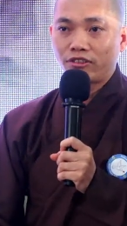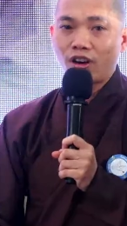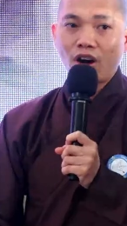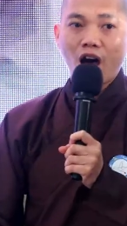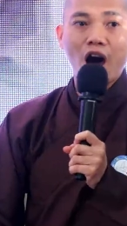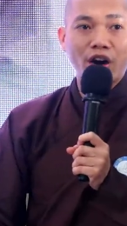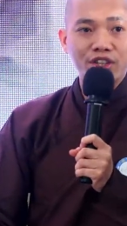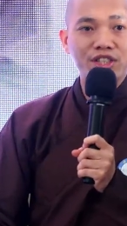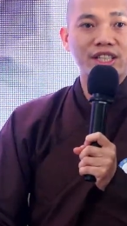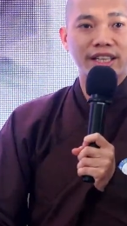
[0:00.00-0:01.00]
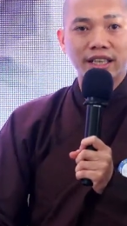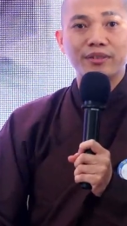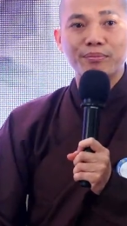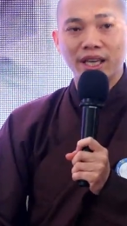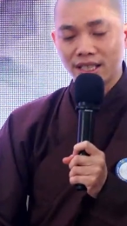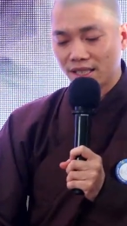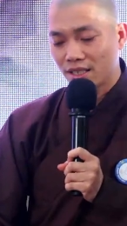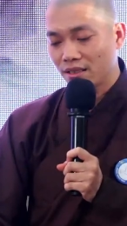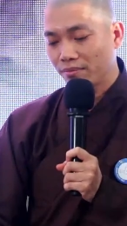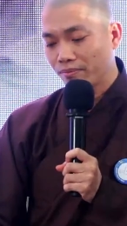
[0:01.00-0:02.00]
for all sentient
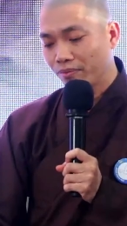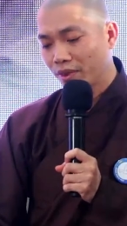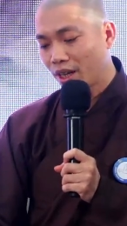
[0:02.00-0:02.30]
beings.